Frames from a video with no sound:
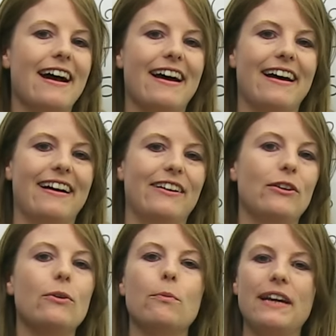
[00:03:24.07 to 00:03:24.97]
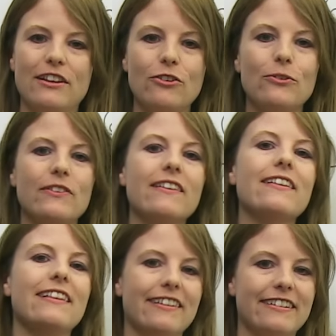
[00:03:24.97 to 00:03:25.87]
We can use
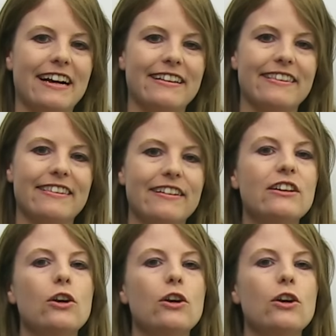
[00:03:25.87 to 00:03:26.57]
this tense.